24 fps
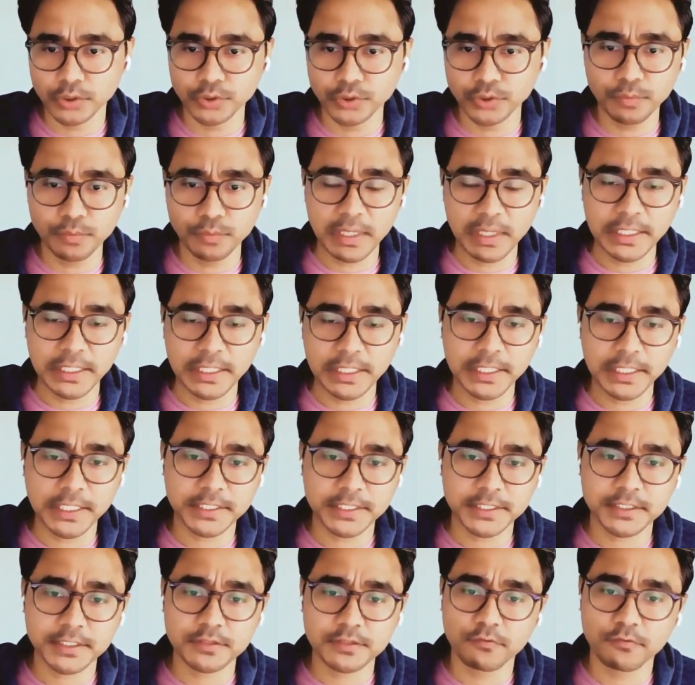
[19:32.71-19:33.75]
Do
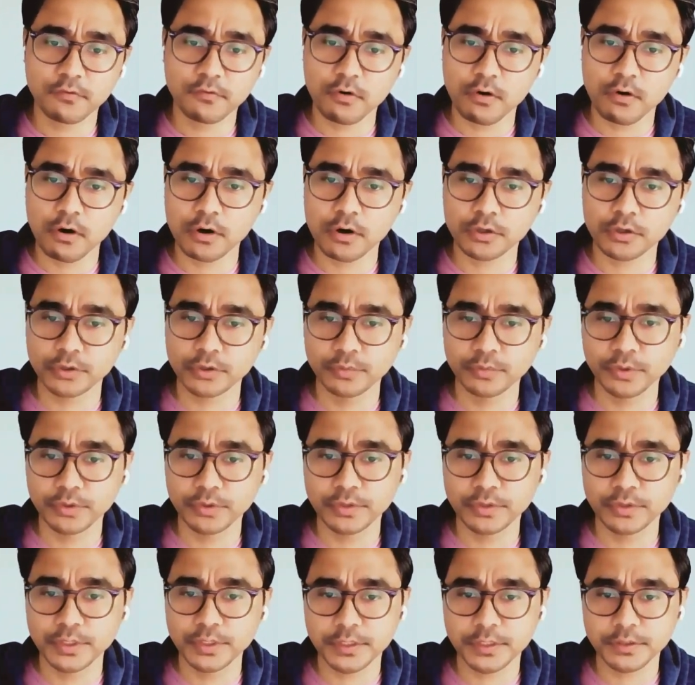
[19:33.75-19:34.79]
medications for
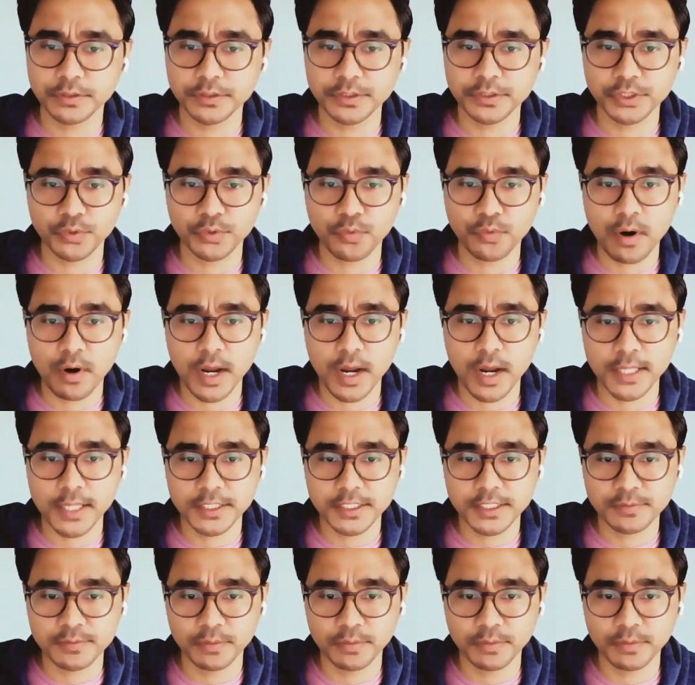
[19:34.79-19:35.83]
autoimmune disorders require
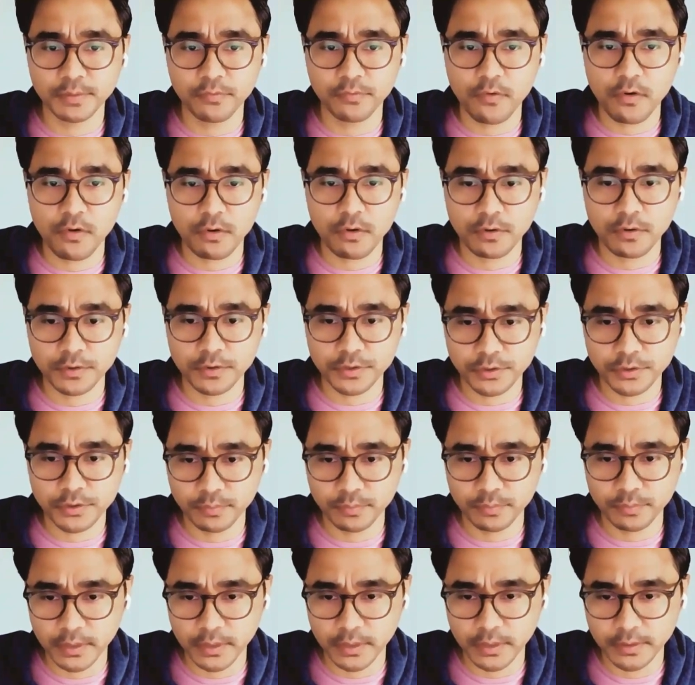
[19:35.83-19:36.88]
adjustment before
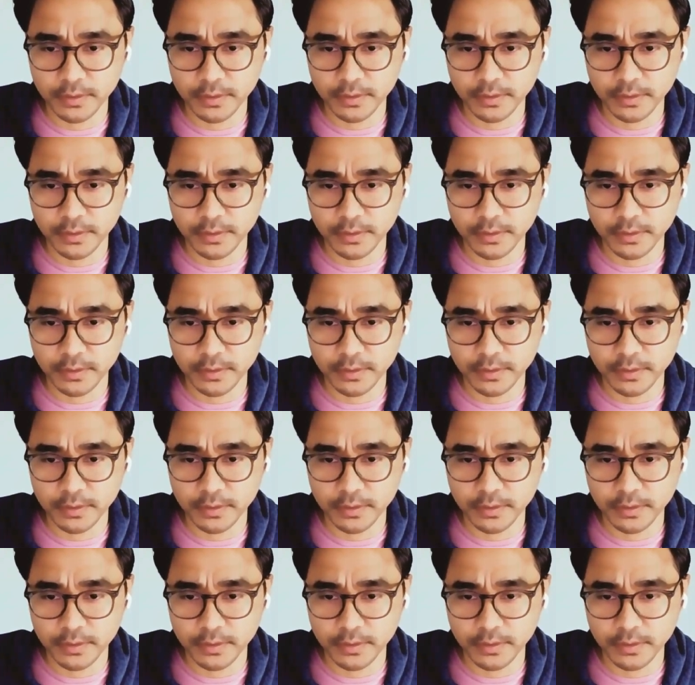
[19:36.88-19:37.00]
colonoscopy?